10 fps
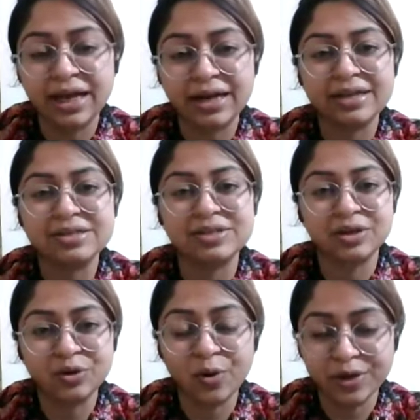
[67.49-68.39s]
and has
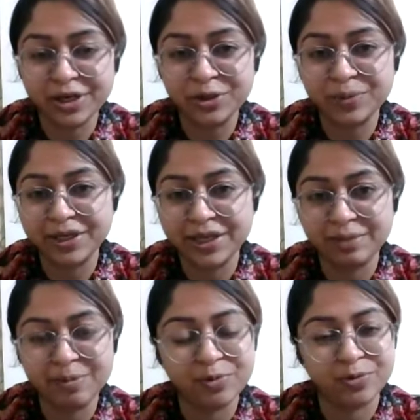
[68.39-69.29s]
gone into a
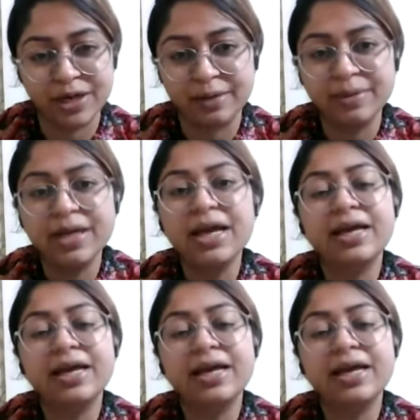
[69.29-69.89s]
DNB program